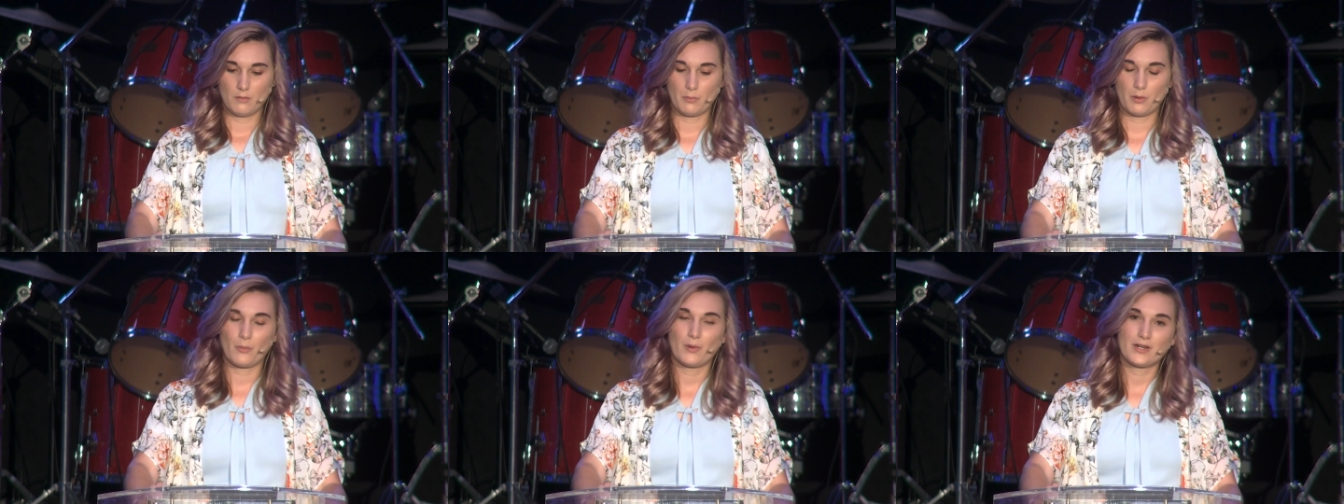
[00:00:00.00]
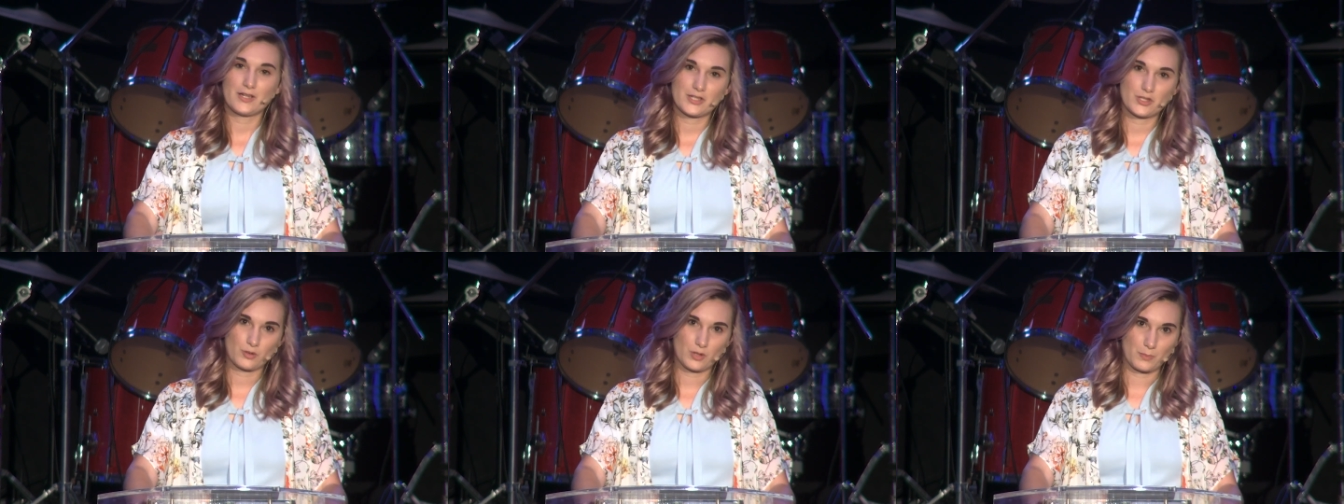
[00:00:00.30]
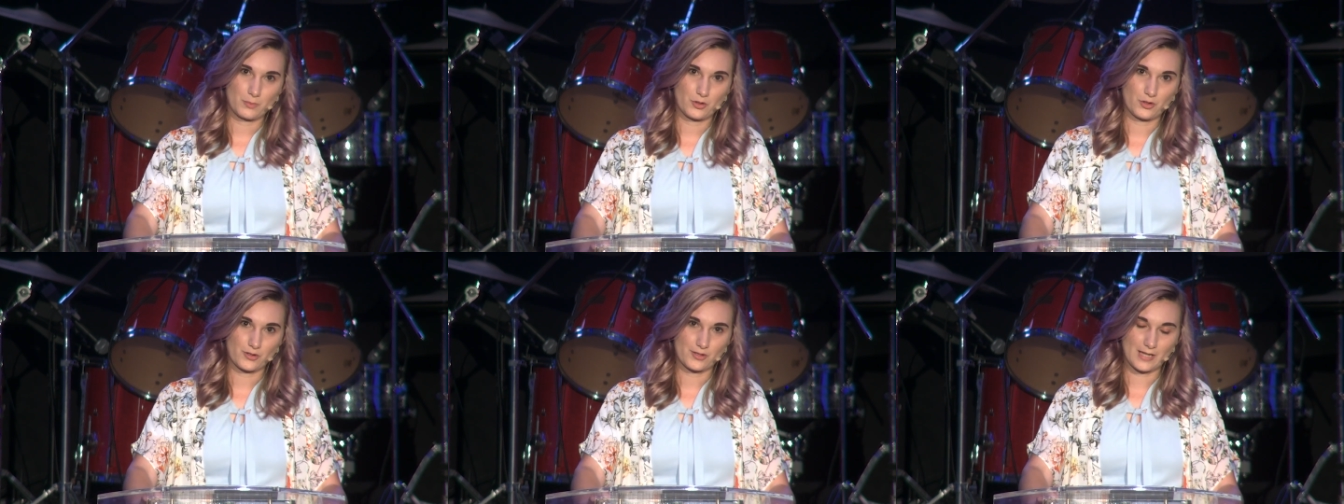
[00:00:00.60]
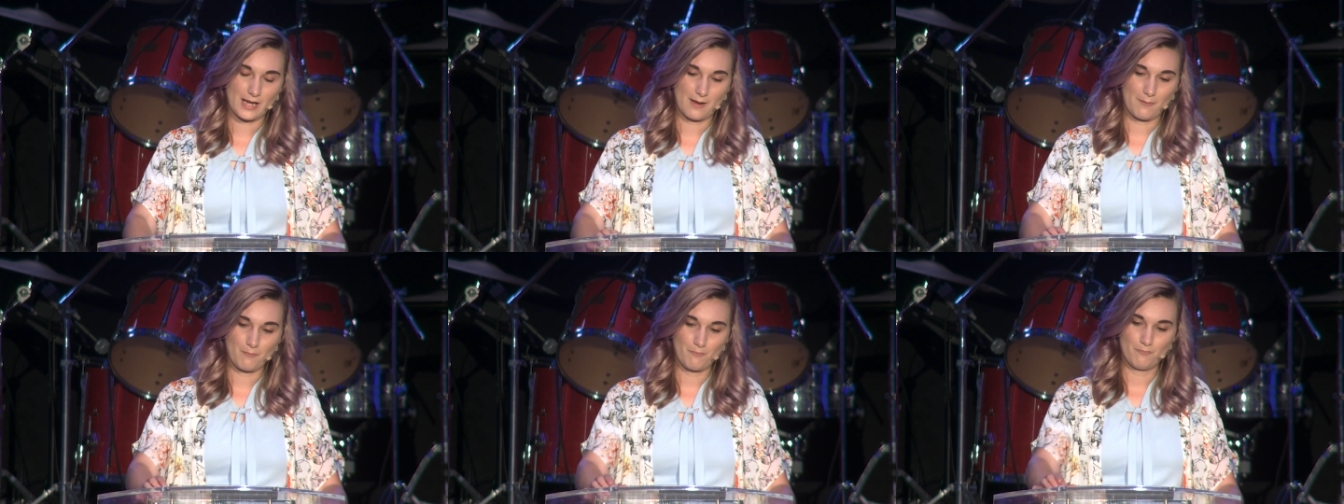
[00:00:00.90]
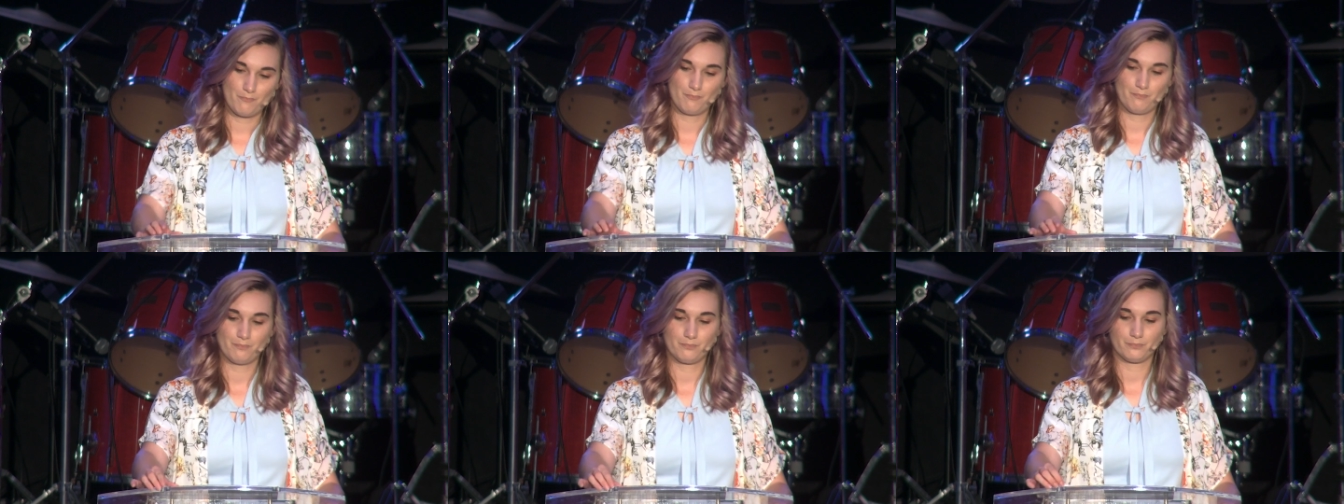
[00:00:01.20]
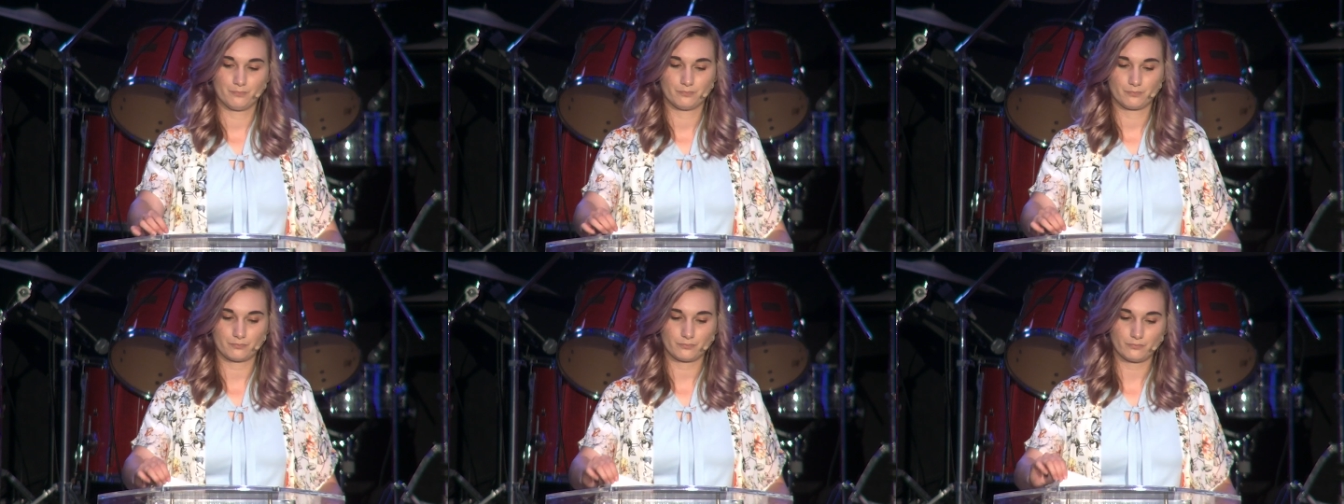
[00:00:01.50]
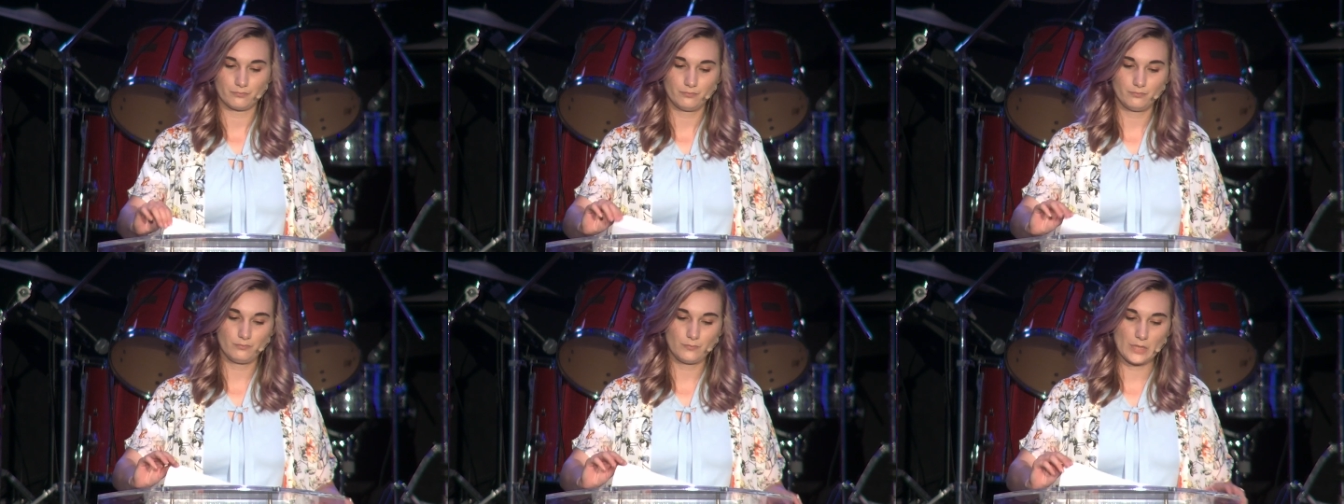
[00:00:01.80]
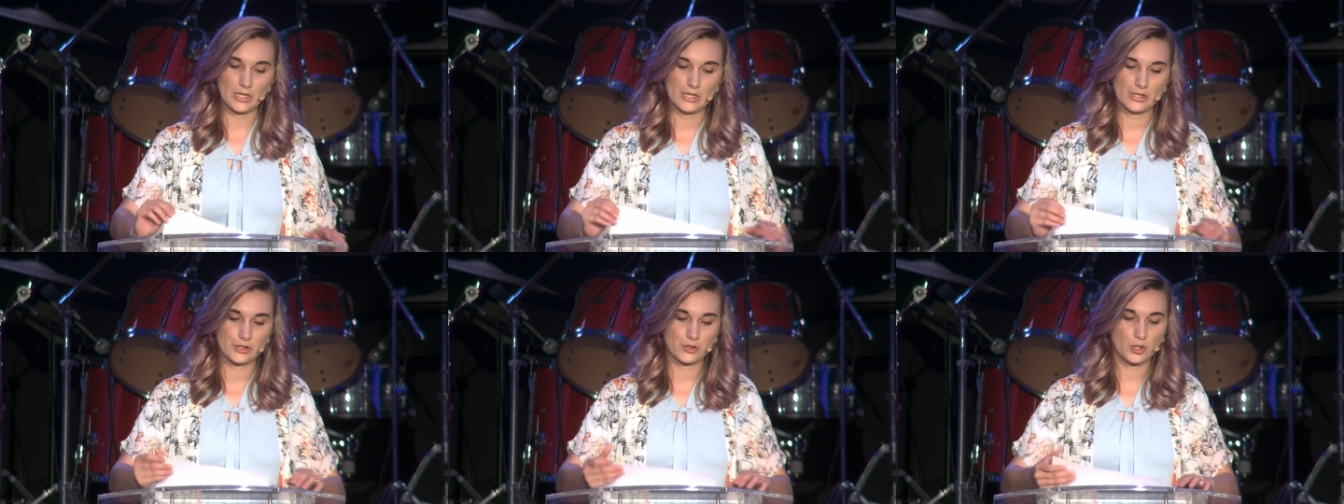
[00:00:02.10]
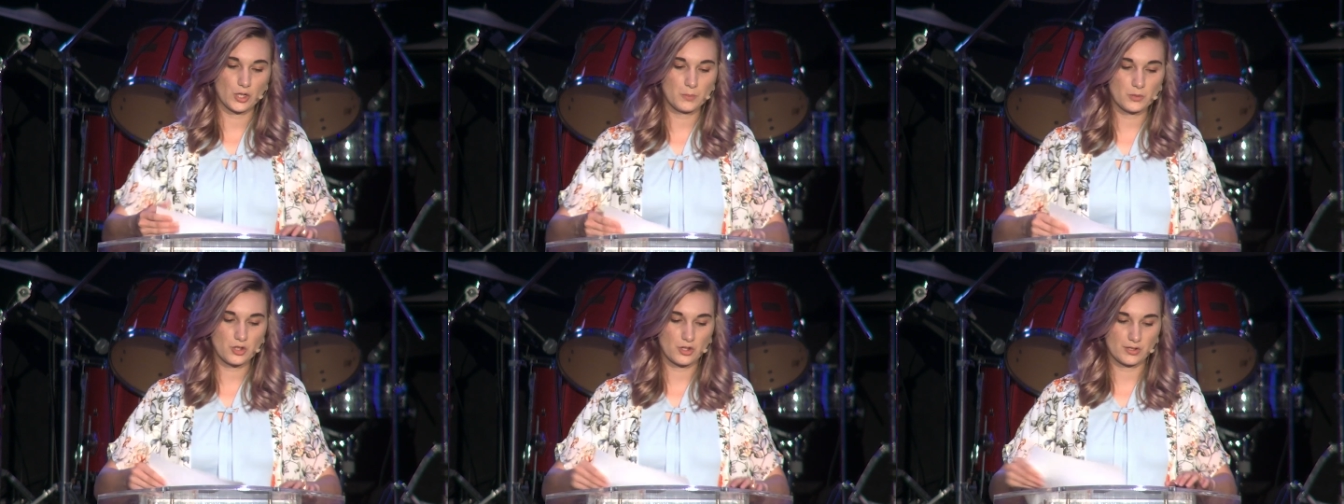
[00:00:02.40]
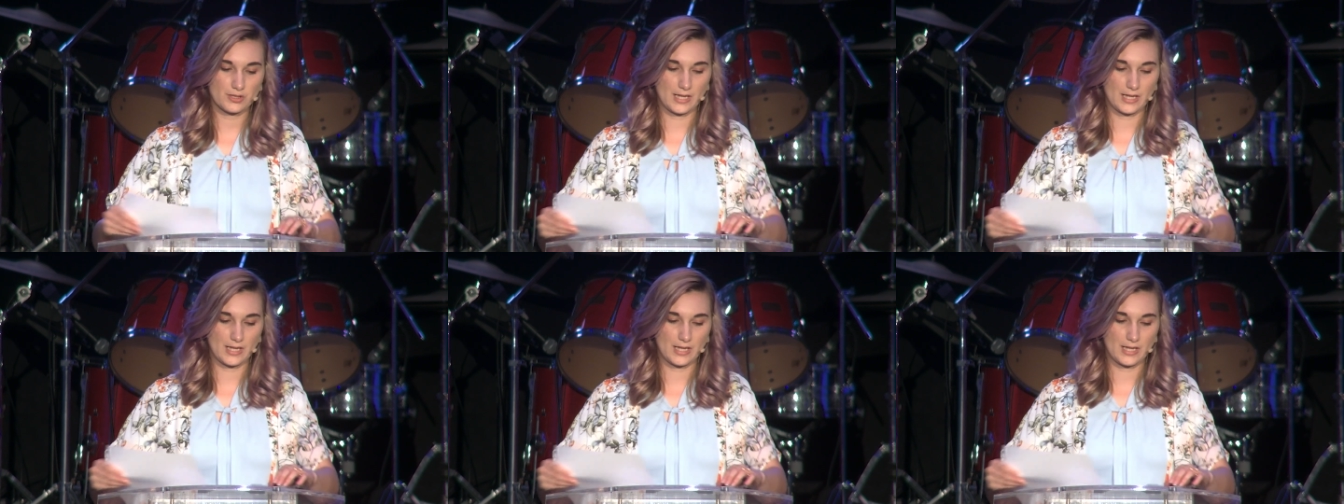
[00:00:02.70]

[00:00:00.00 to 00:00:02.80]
But what does Scripture say? Scripture